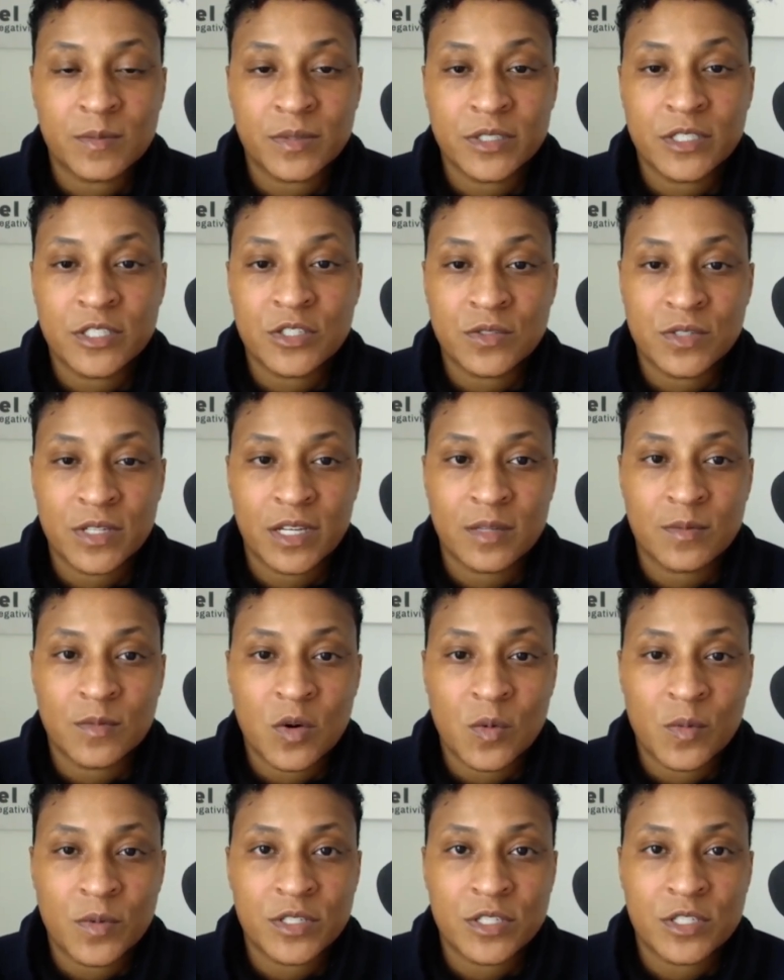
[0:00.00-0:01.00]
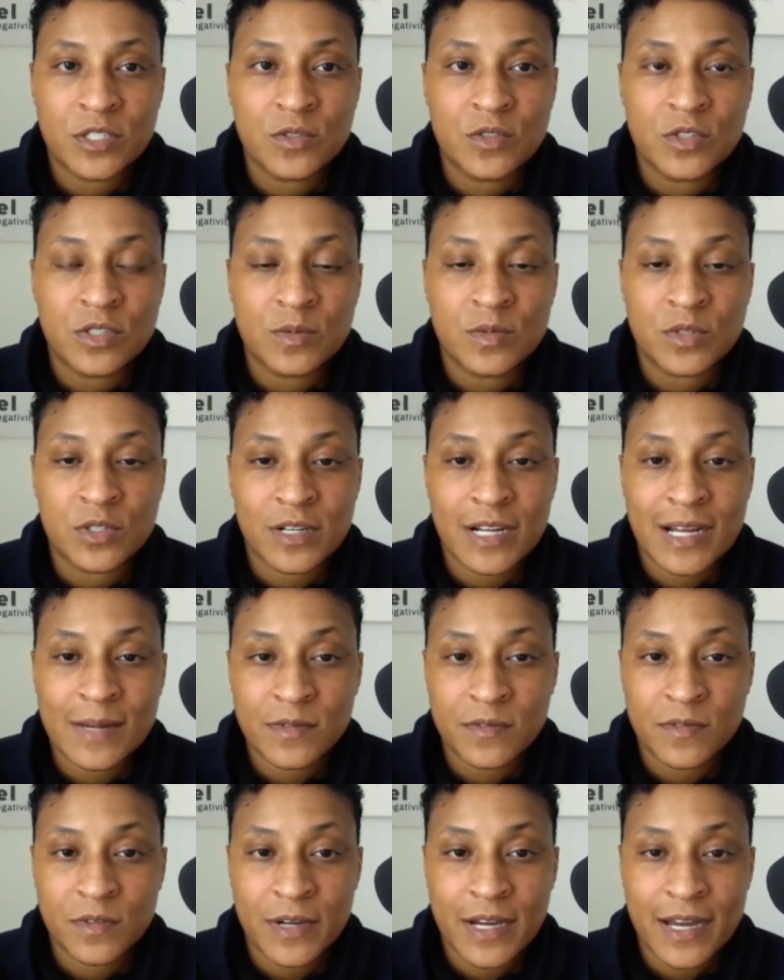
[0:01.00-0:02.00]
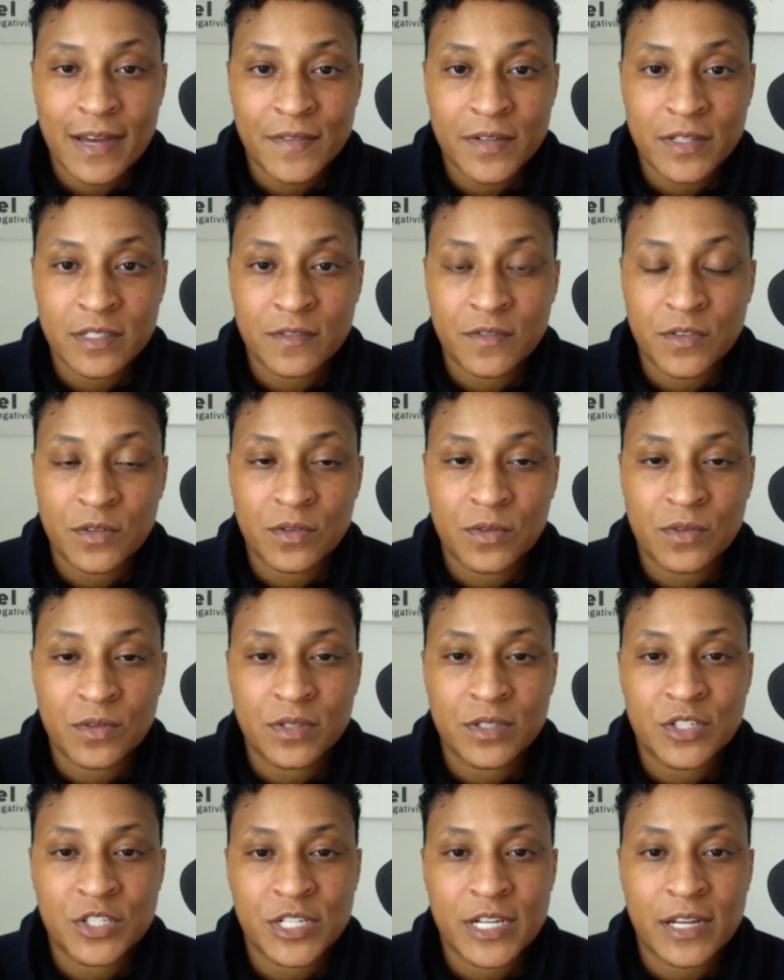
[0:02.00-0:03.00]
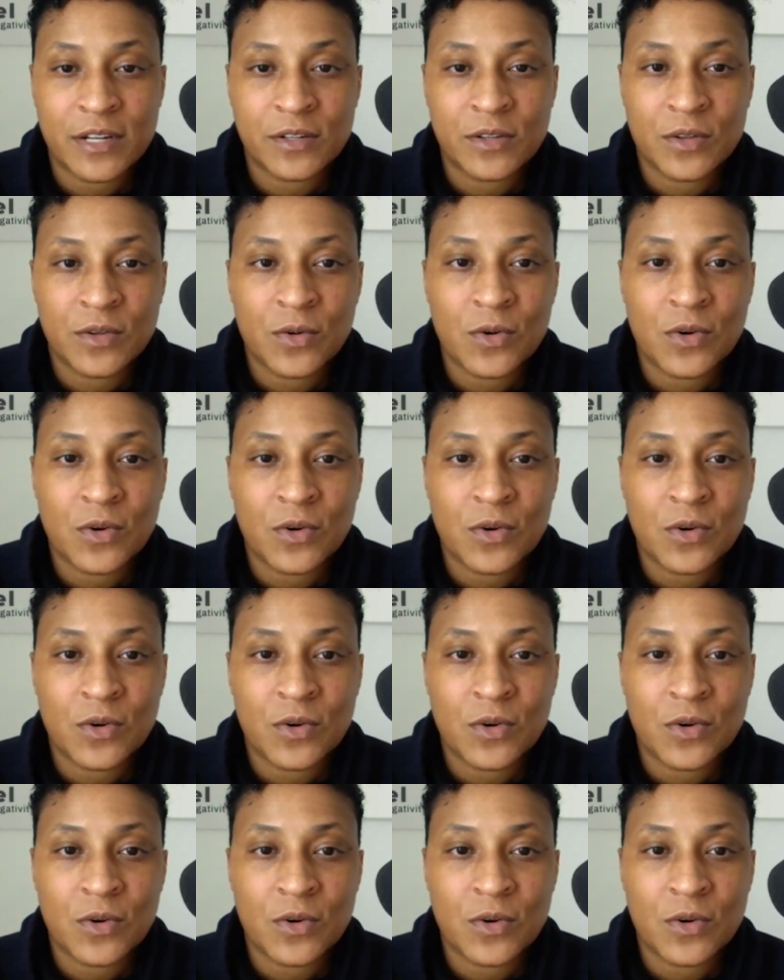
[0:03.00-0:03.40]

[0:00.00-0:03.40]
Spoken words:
Please do take a moment to subscribe if you haven't, if you're new to the channel,